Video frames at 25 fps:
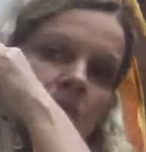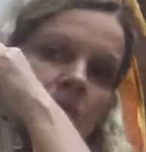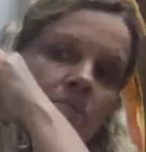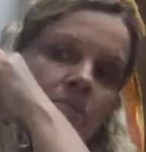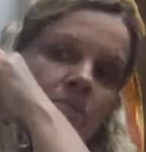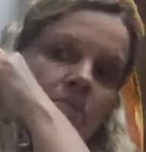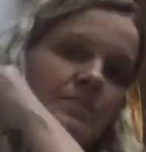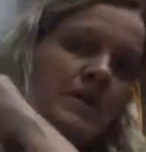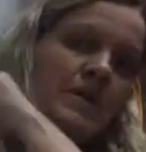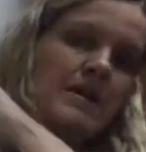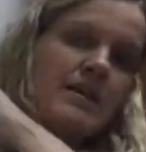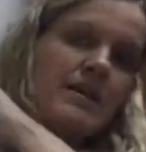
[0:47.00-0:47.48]

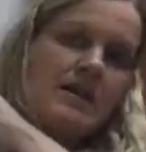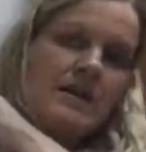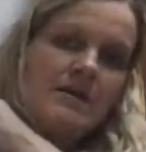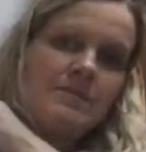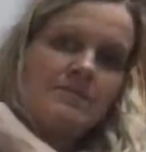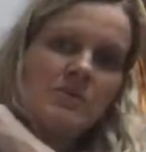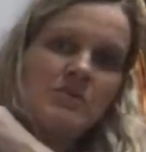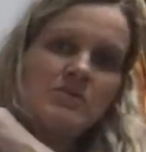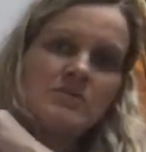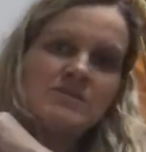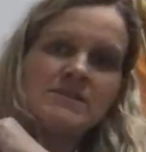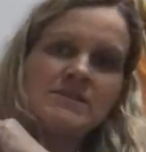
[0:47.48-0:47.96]
But
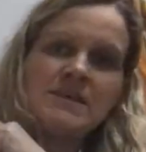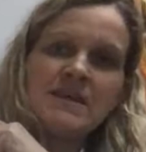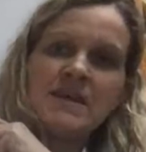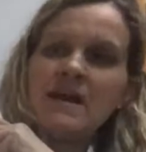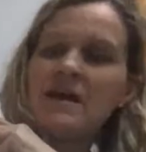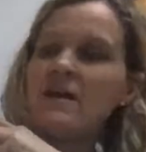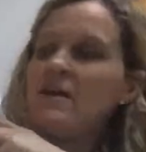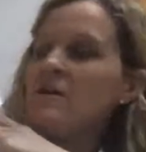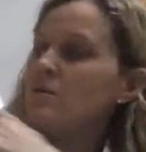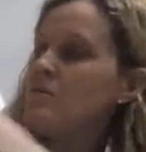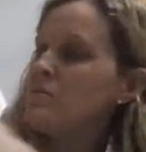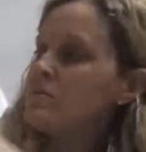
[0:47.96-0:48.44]
um, you see
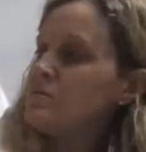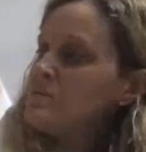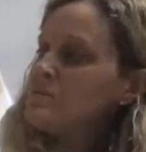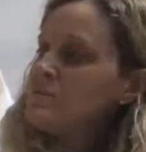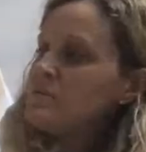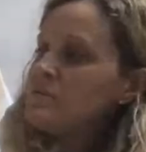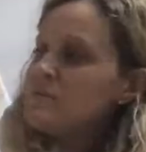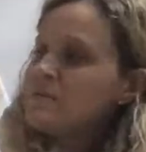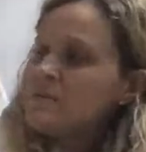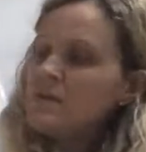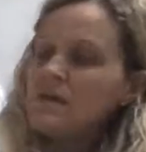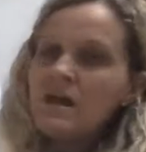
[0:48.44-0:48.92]
how
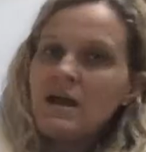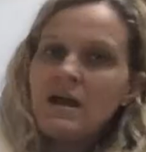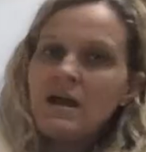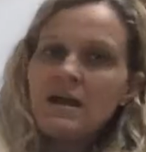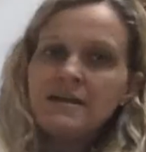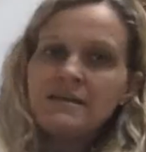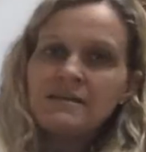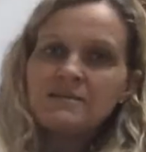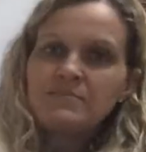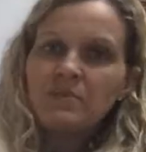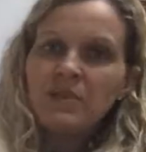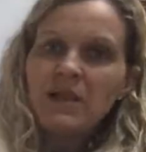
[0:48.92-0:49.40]
the guy
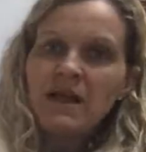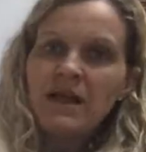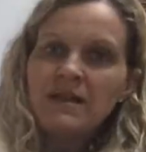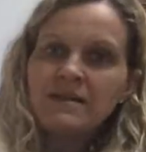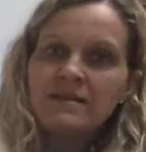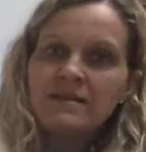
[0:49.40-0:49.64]
is blacked